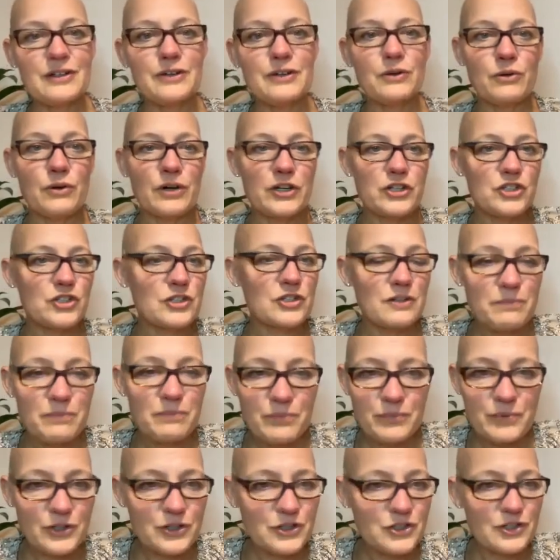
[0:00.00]
oh, I shouldn't have,
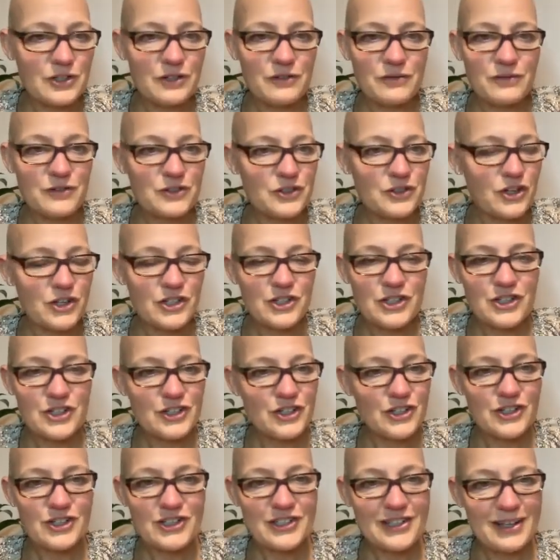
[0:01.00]
I shouldn't have tried to
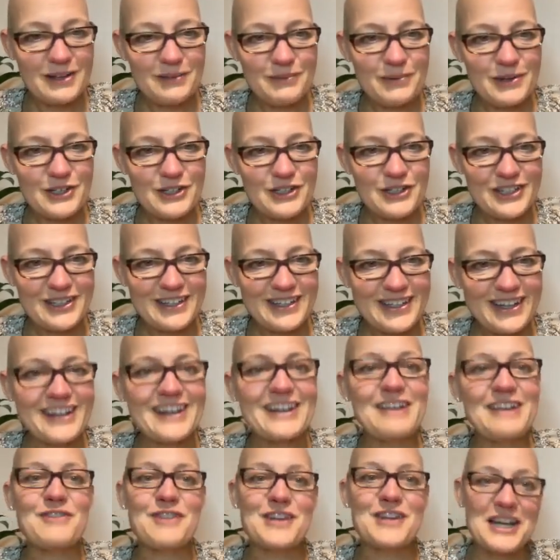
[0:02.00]
charge that. I'll
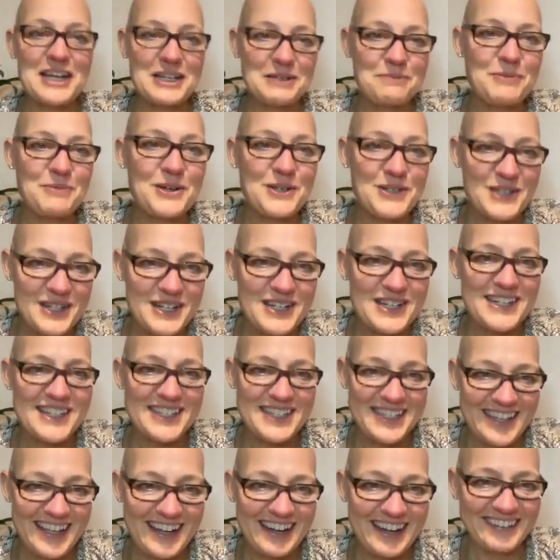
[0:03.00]
give the next person a
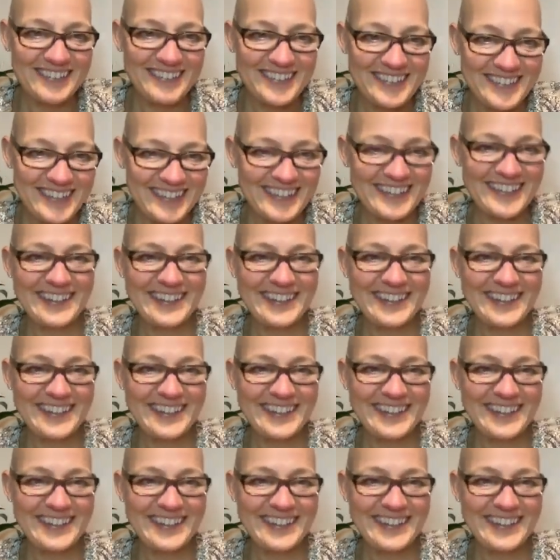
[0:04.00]
discount.